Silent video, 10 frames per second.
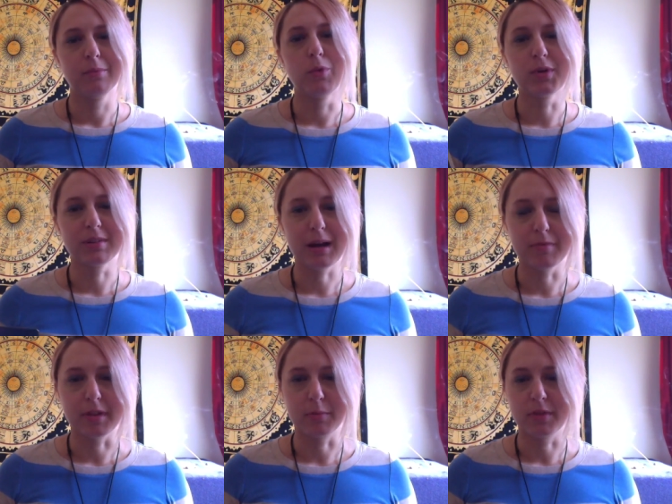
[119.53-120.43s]
more time
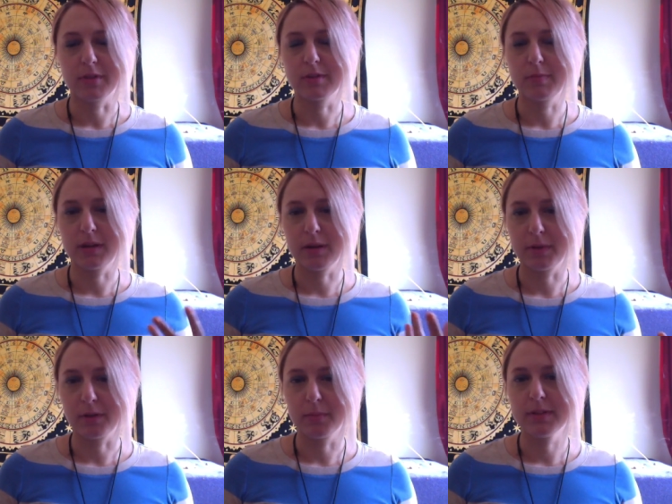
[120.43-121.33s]
for them, whether it's
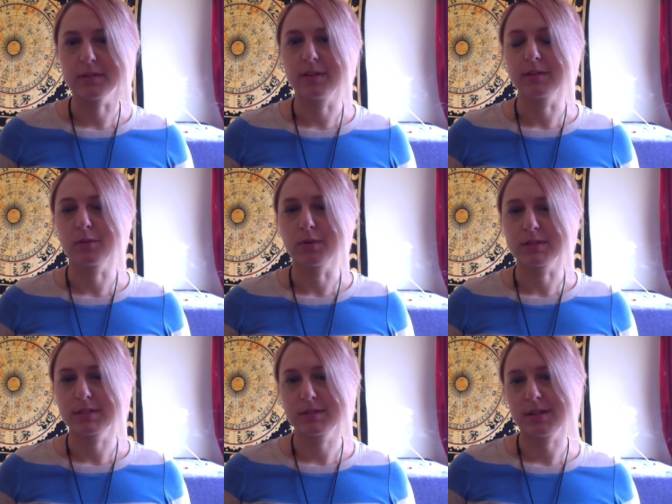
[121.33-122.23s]
becoming your business or
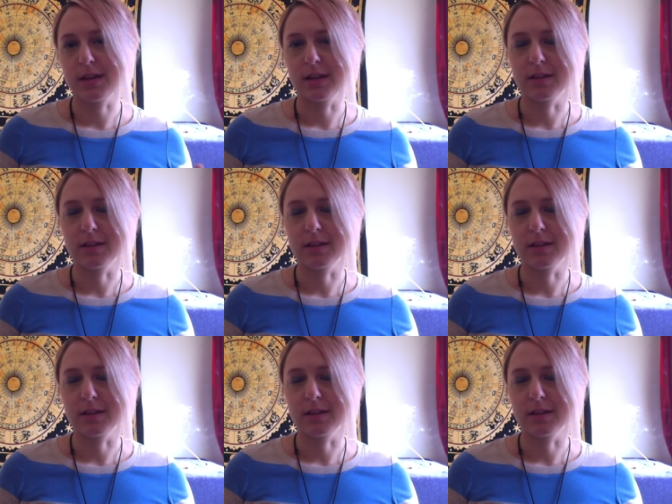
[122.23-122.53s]
taking